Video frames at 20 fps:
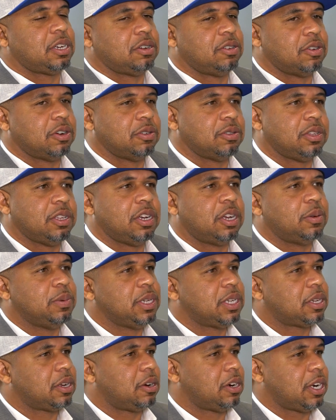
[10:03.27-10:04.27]
growth. We
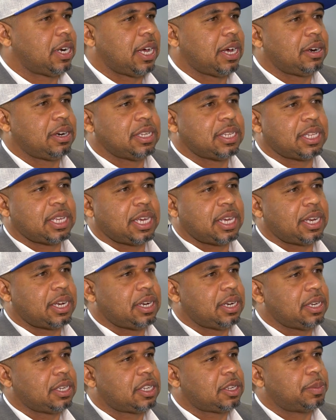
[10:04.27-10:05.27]
started out as that
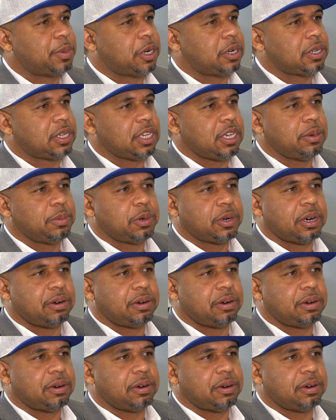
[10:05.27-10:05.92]
small team. We were